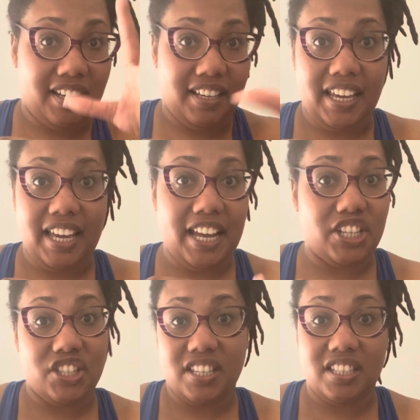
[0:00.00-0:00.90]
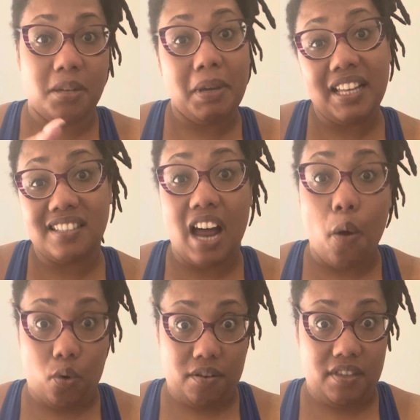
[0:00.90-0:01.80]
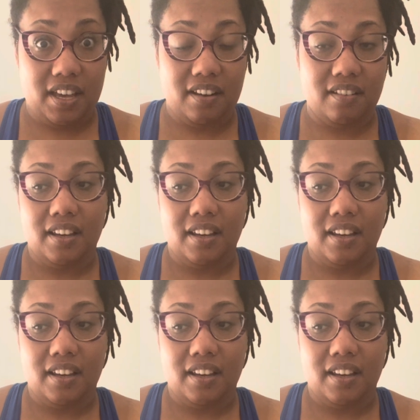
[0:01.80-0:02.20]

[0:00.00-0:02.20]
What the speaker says: it's just, to me, it's not worth it.